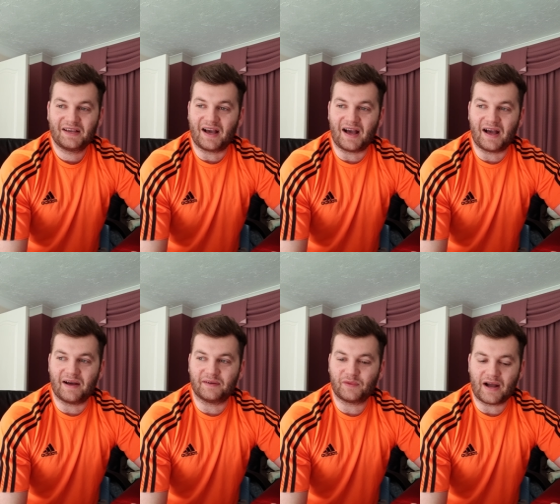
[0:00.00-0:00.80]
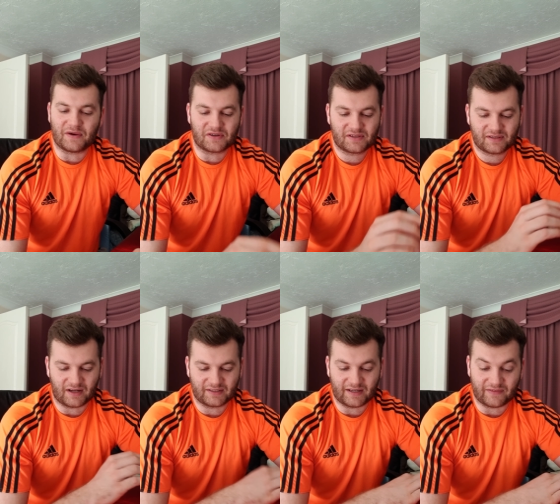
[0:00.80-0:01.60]
Uh, what else? I
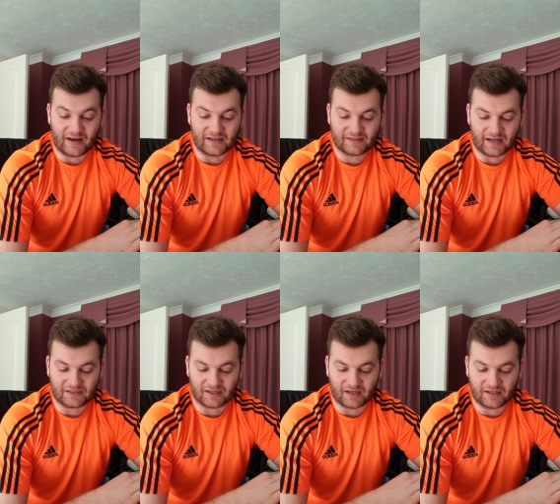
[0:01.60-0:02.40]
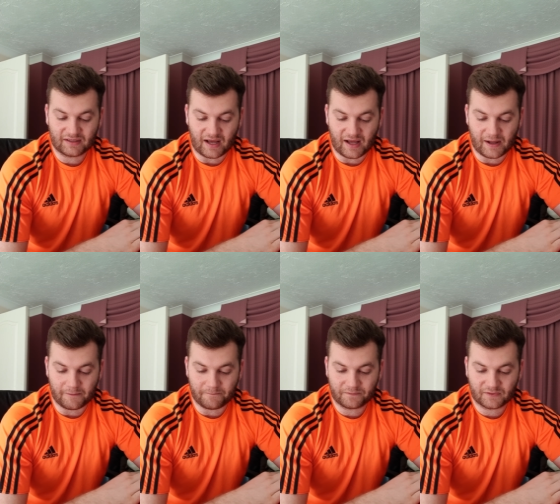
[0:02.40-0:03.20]
did have a list actually.
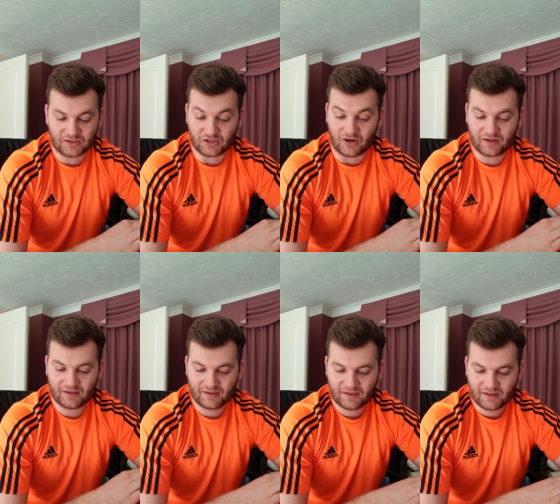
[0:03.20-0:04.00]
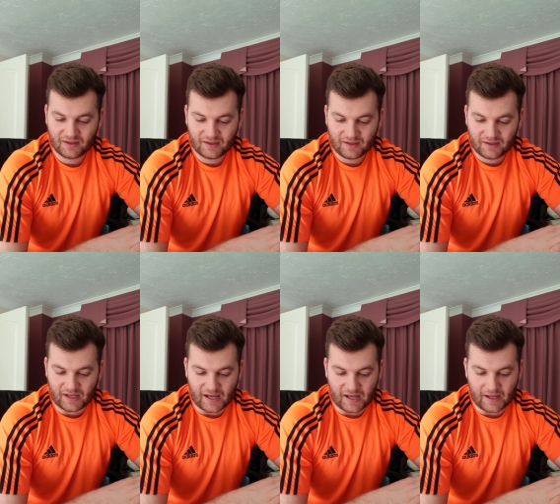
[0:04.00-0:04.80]
Um, shock.
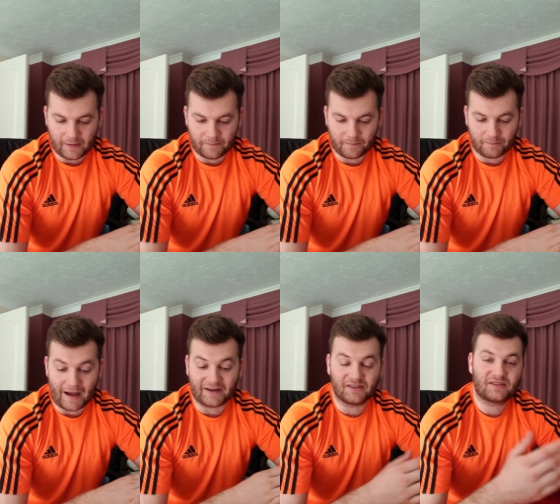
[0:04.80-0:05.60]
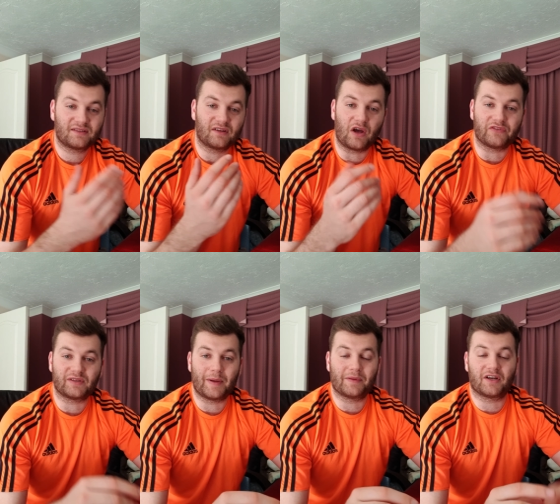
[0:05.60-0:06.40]
Um, manners.
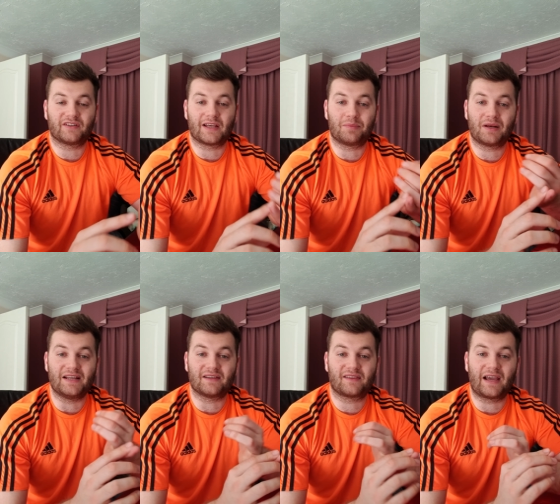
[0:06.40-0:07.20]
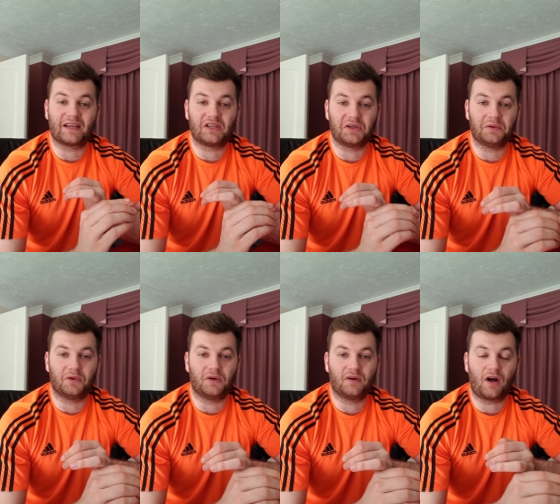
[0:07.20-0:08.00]
Obviously, people that don't say please and thank you,
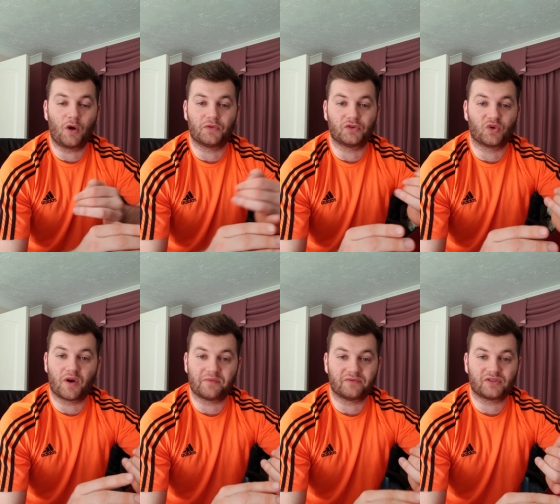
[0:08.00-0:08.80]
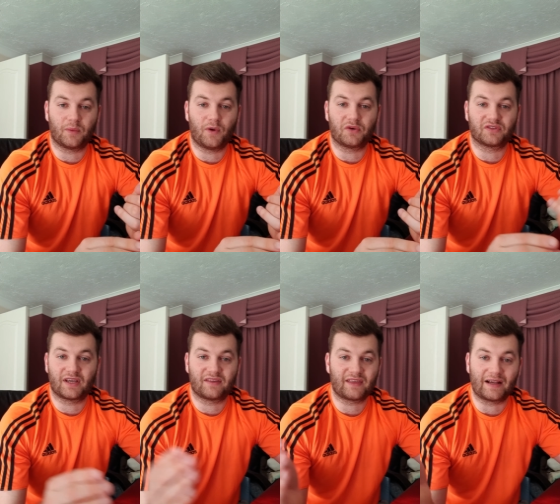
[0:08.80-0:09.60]
or hold the door open for someone, or
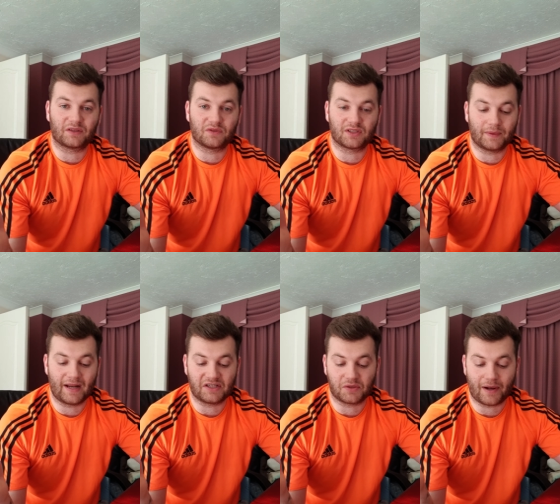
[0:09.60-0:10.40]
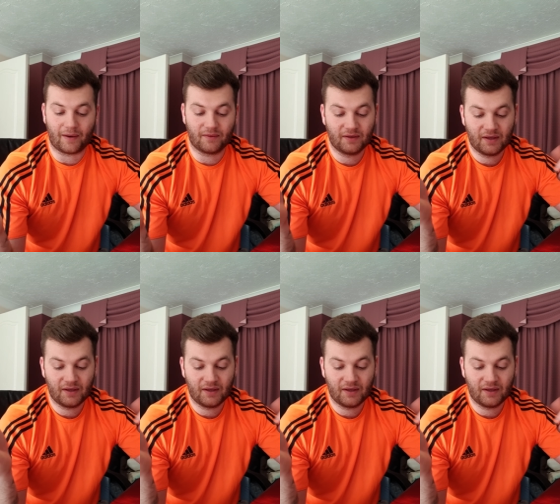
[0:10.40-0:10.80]
say thanks when someone lets you out.